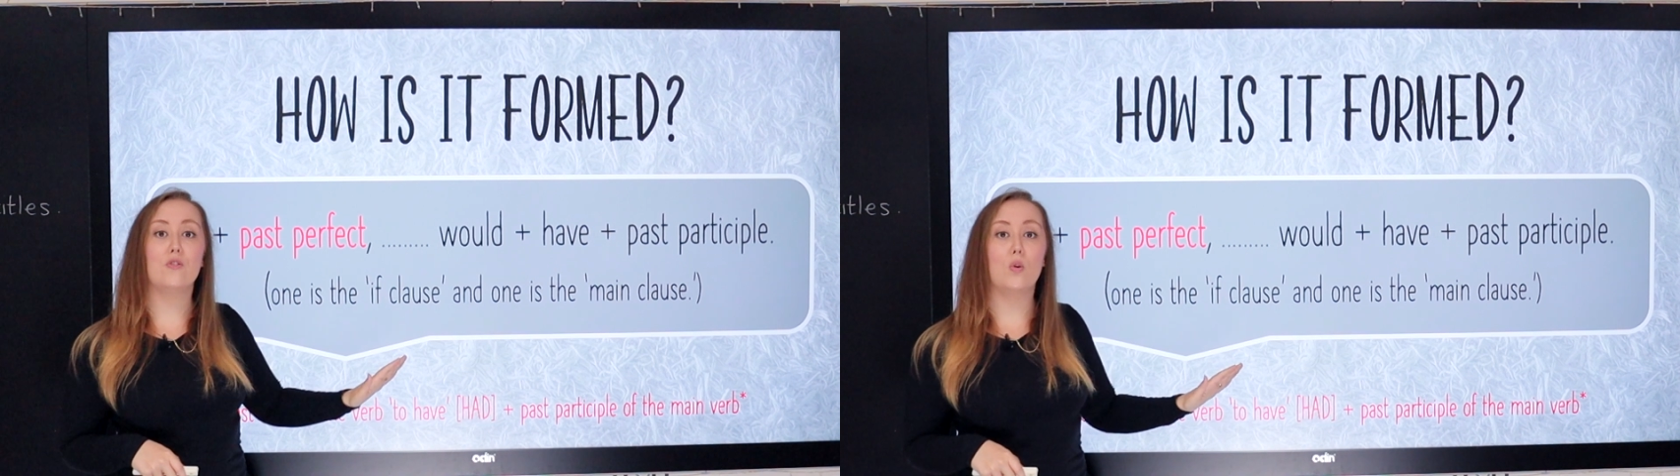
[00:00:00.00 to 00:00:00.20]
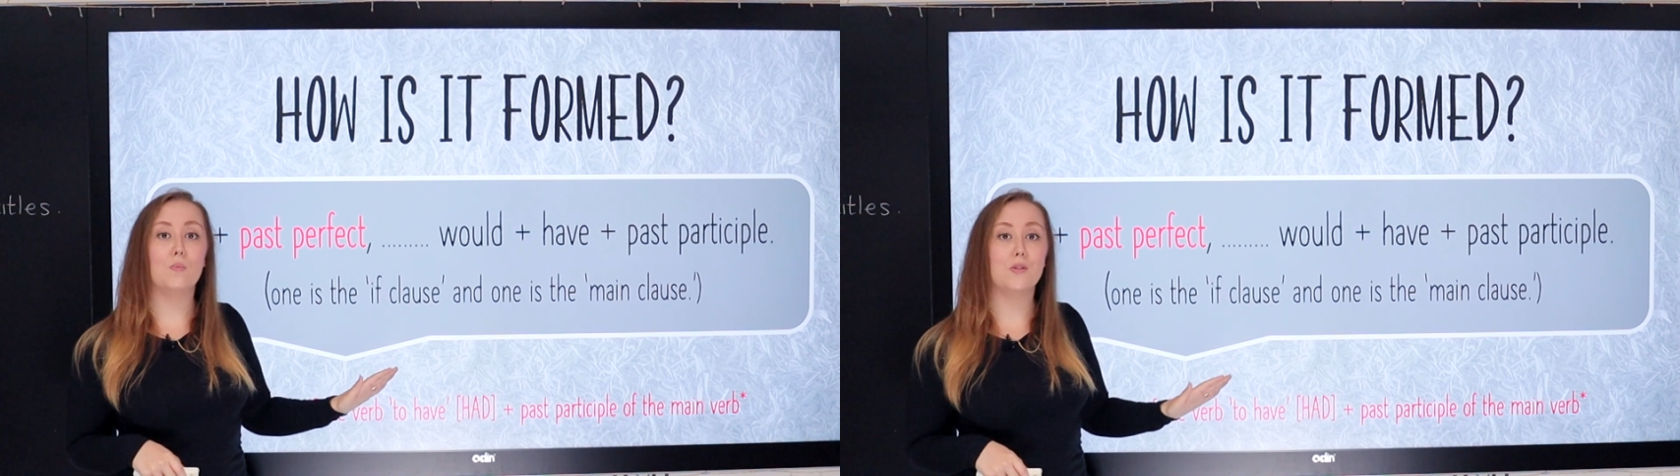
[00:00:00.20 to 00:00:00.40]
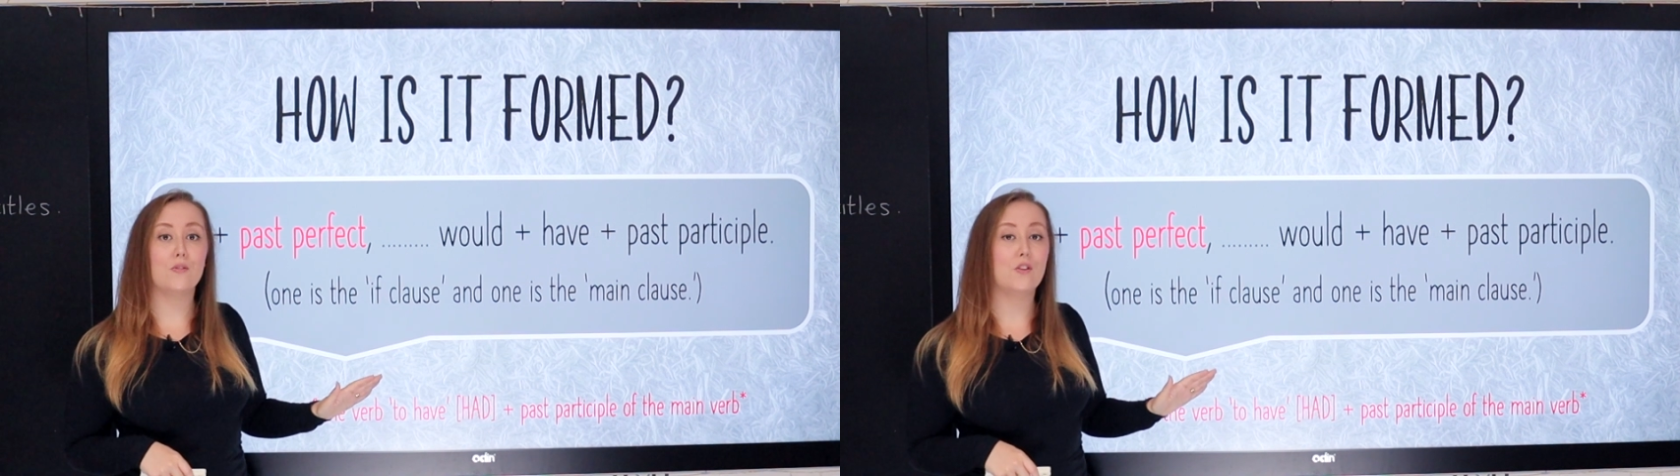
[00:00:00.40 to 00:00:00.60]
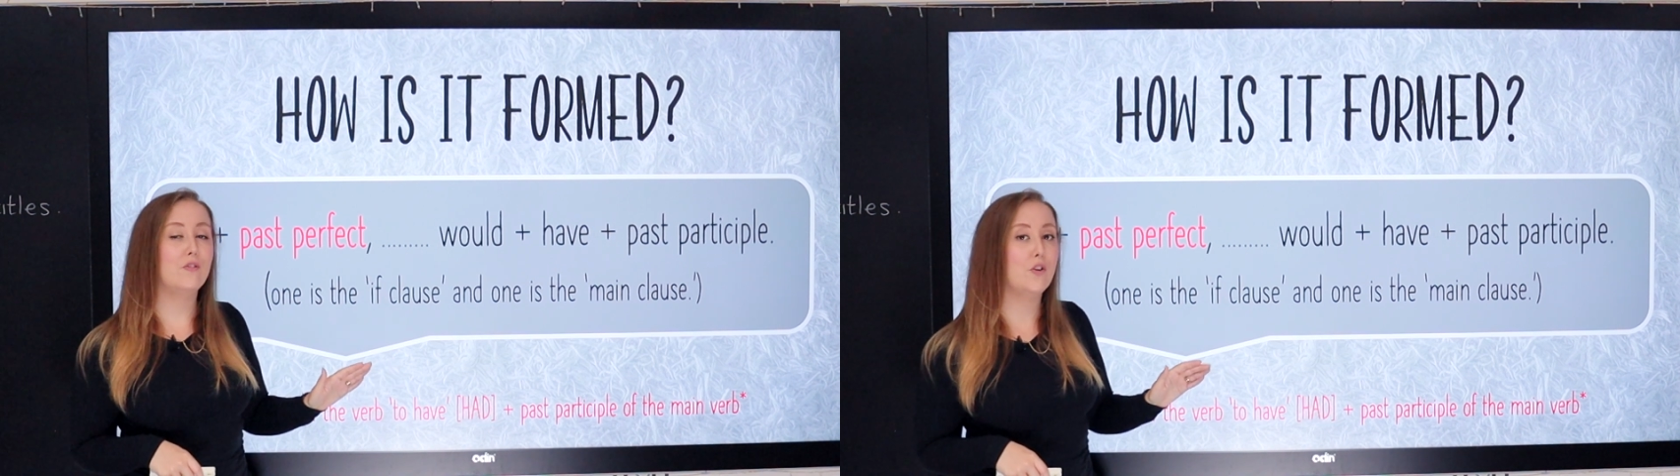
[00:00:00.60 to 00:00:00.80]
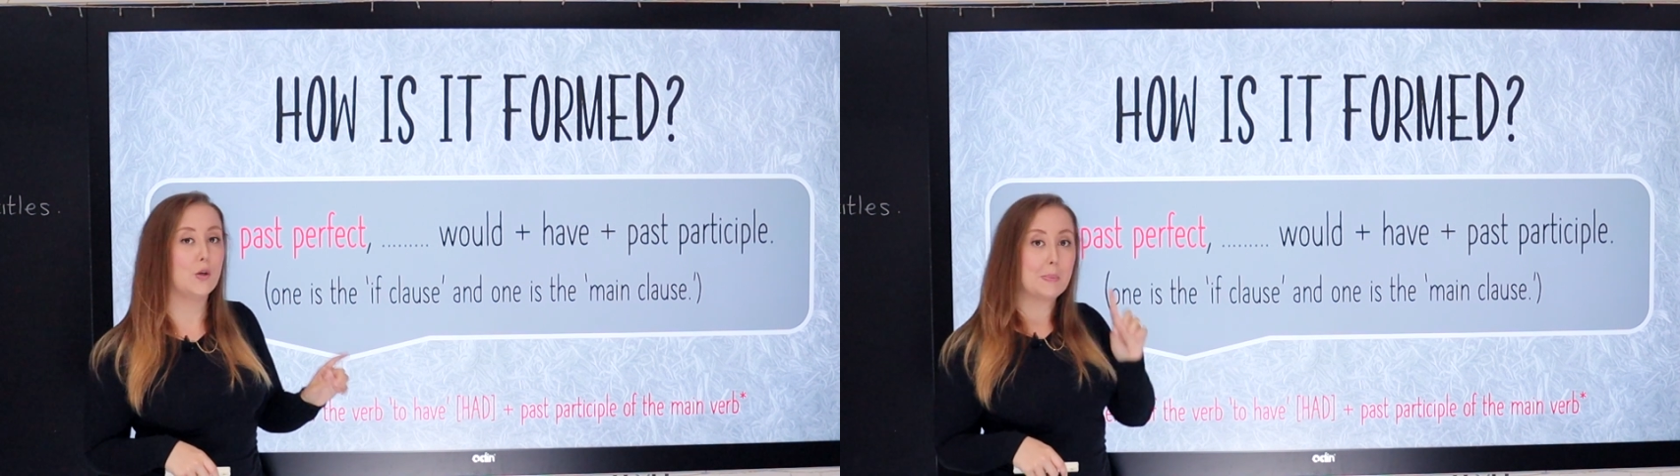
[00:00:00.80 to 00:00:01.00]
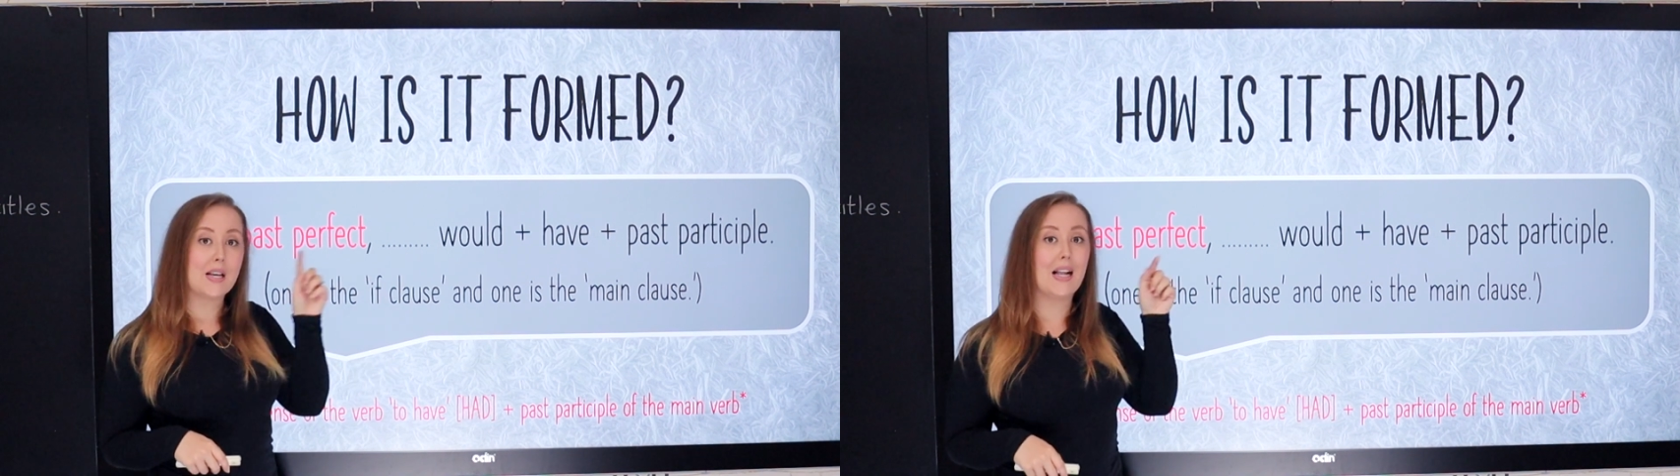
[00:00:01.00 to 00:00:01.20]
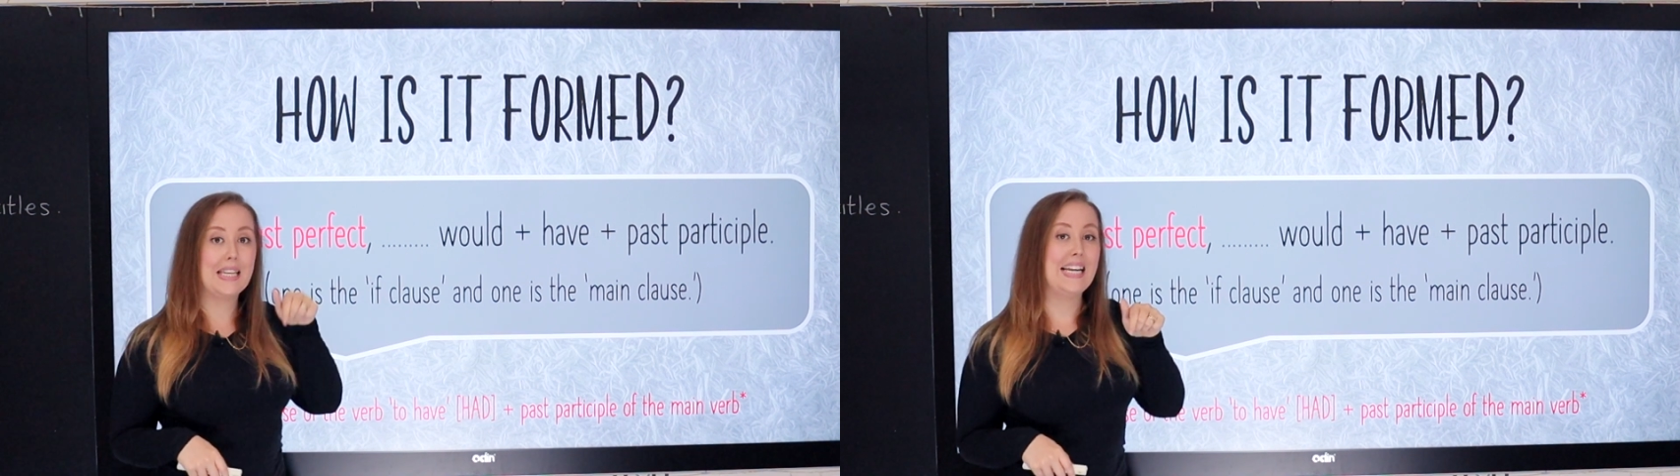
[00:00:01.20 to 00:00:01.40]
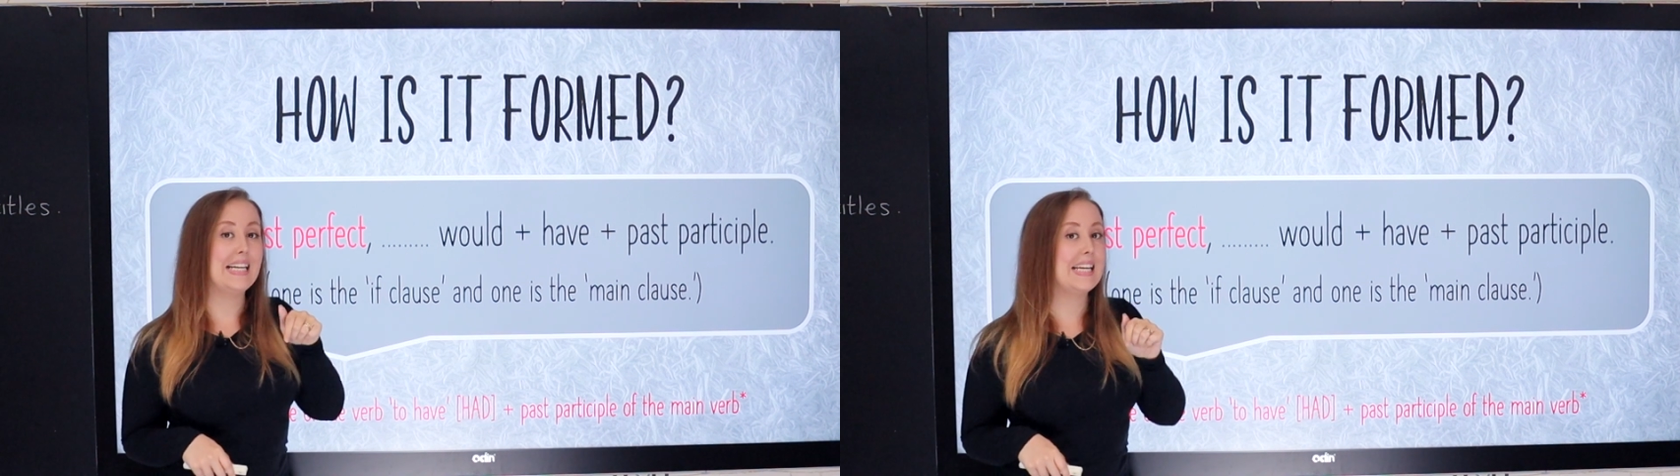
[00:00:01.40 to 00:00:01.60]
forms of the verbs. I'll
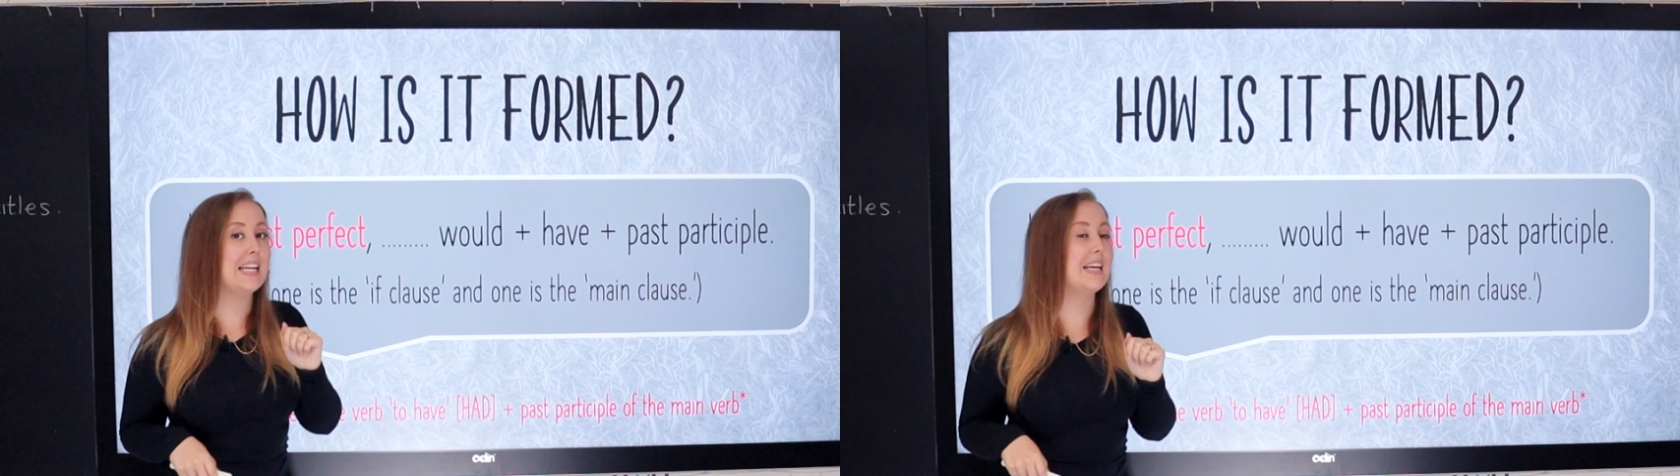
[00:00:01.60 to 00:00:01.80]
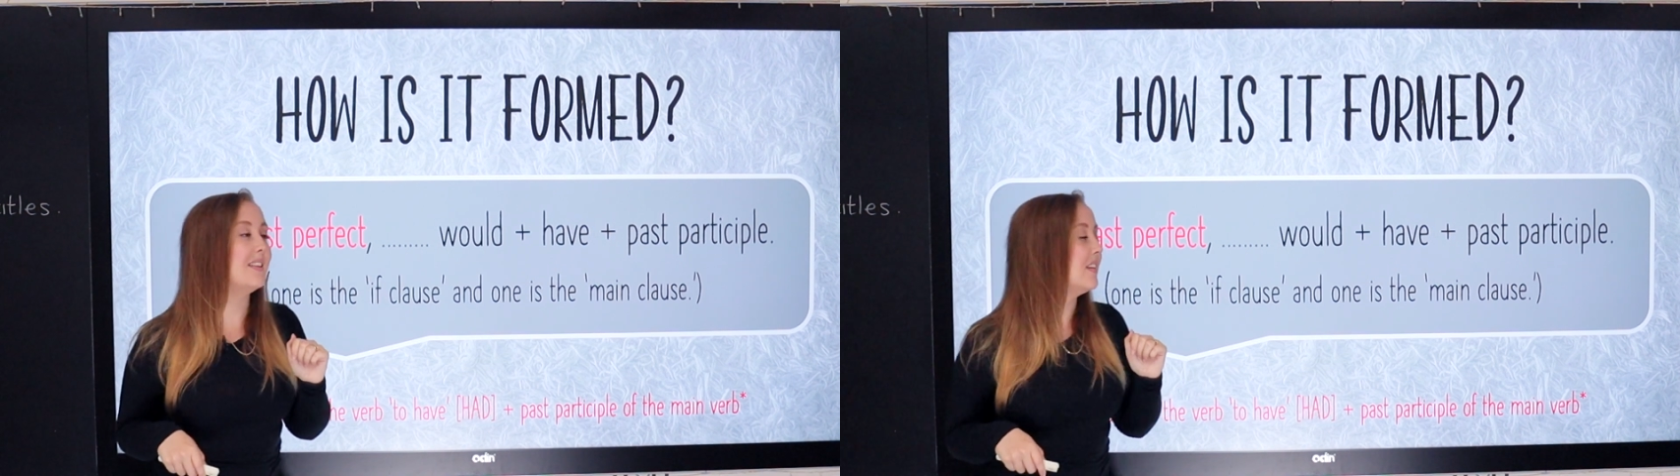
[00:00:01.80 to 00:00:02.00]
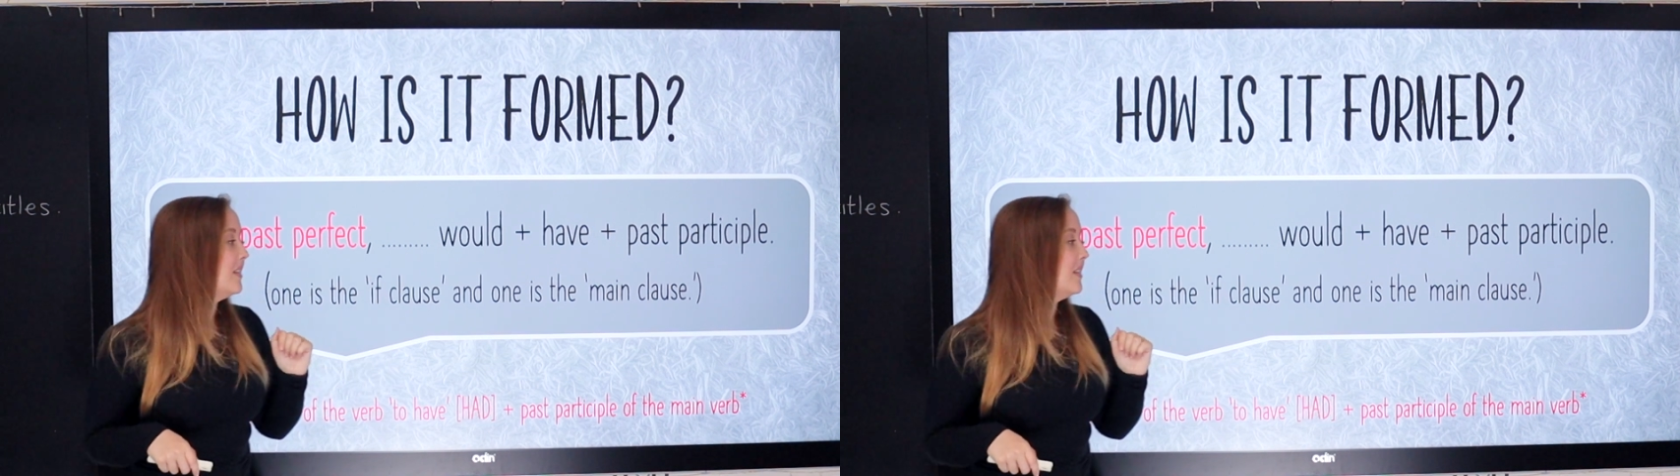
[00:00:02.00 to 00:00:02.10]
link it in the